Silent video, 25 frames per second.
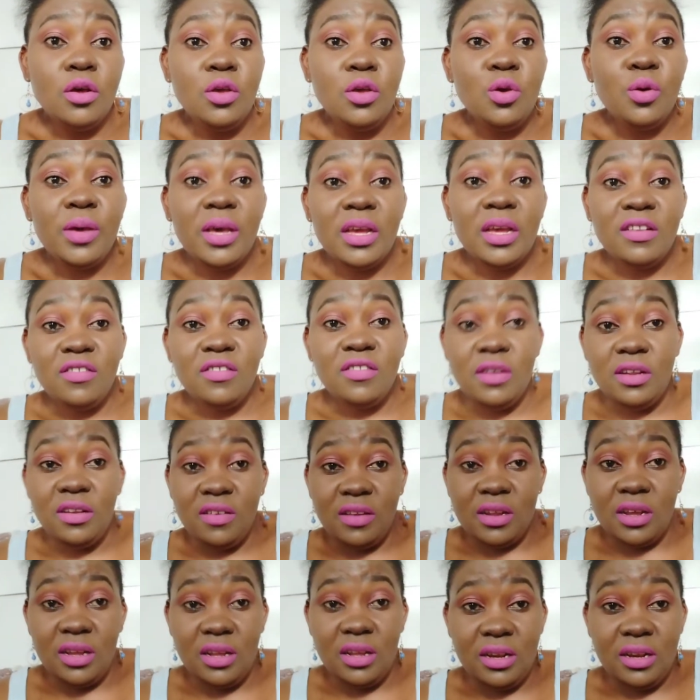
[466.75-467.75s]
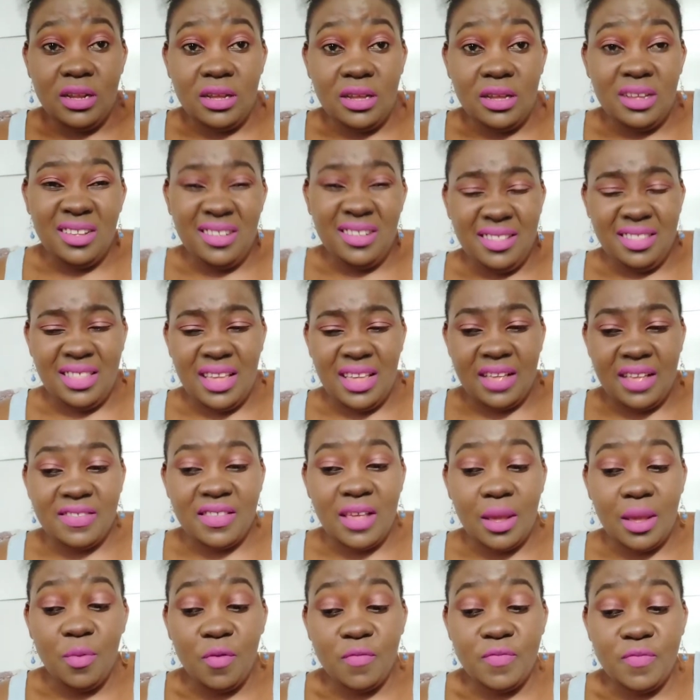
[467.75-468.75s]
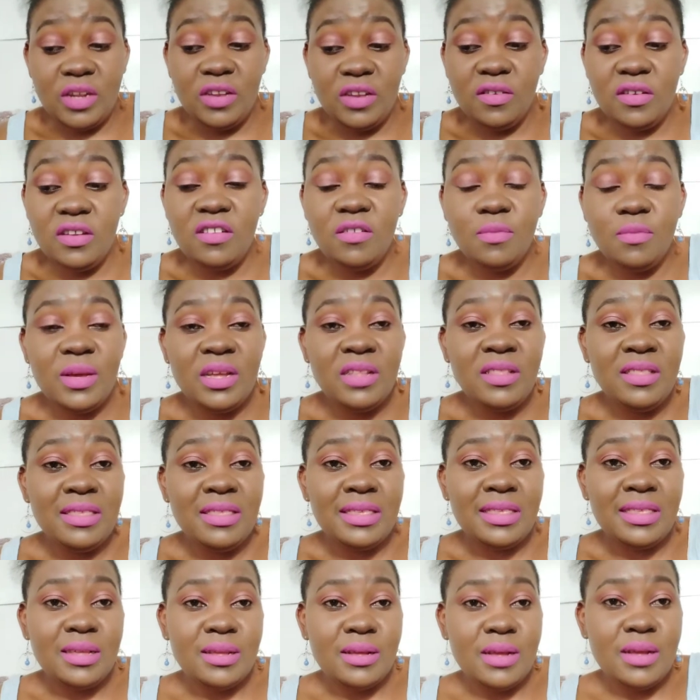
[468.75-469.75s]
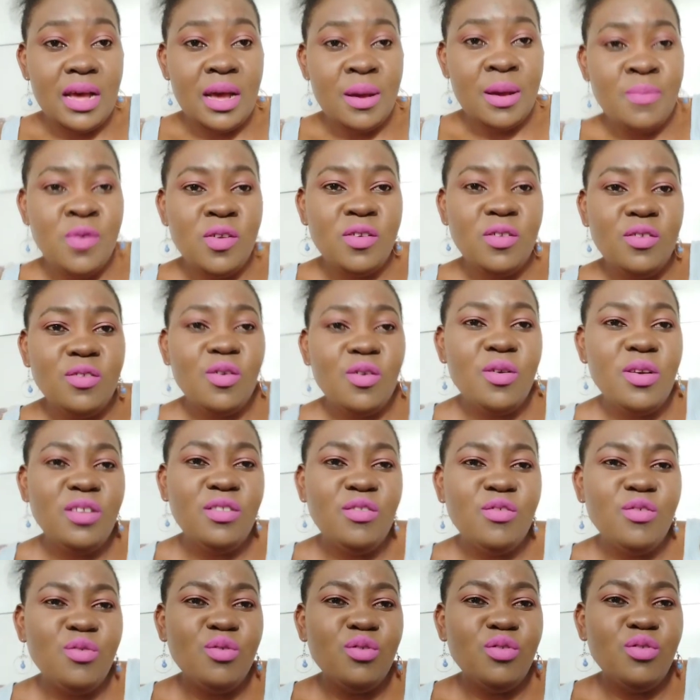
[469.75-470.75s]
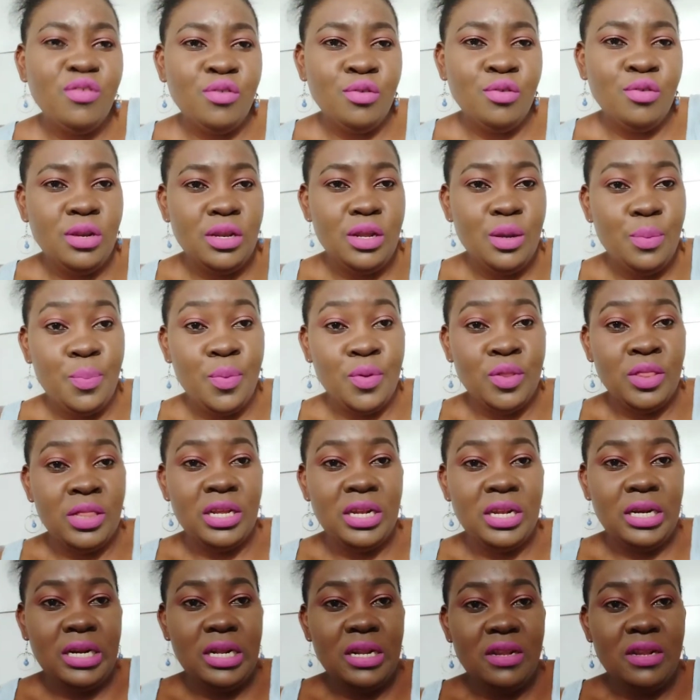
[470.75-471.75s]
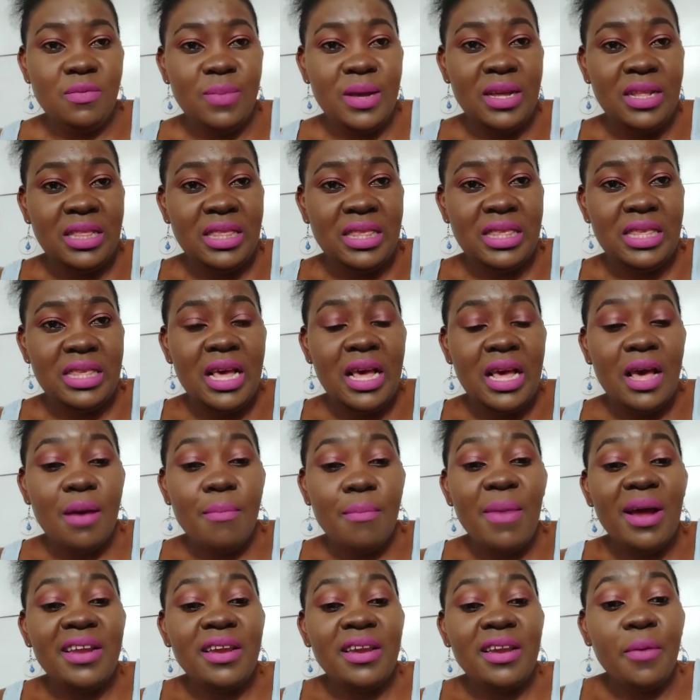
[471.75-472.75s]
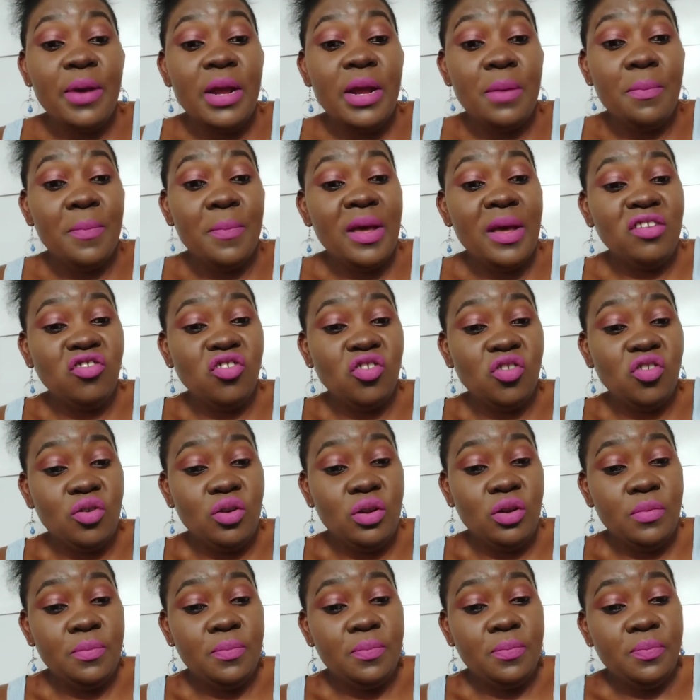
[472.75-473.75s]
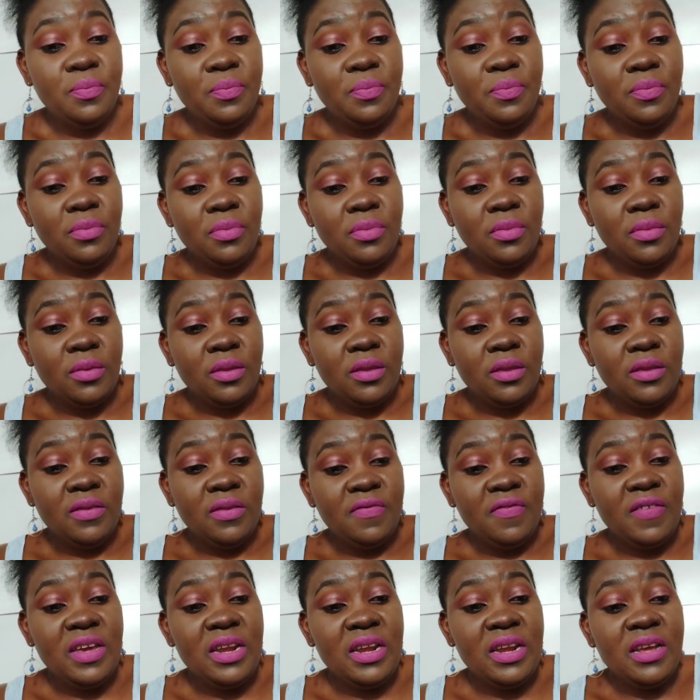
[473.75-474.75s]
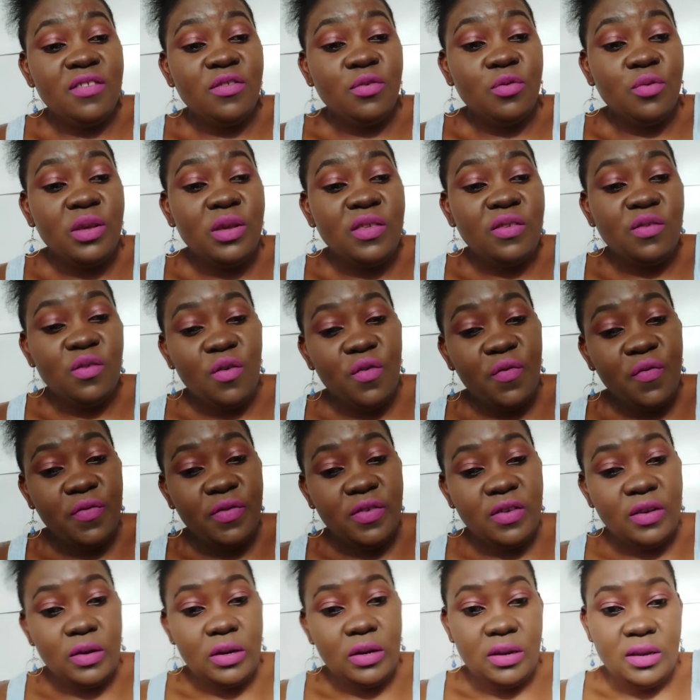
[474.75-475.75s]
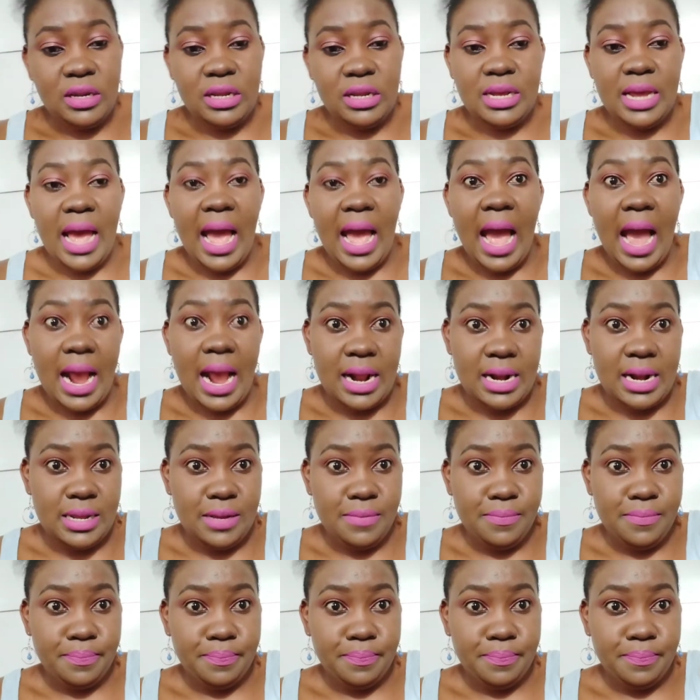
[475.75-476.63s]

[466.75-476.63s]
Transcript: You can treat acne. There are some of the treatments. I'm not going to go so deep on the treatments, but I will mention various ways of treating acne.